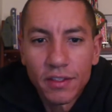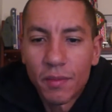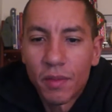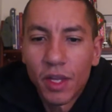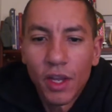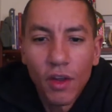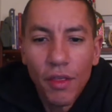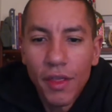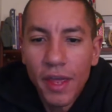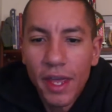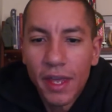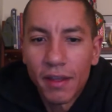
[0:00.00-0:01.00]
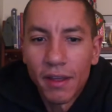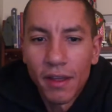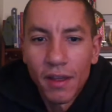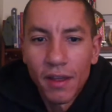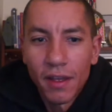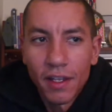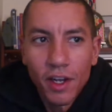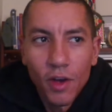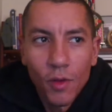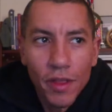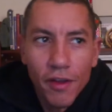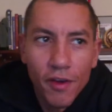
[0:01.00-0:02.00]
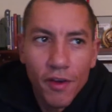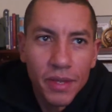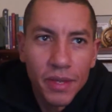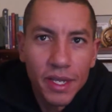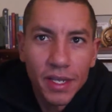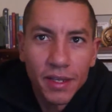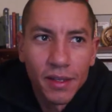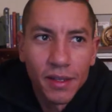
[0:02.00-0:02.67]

some little thing, whether it be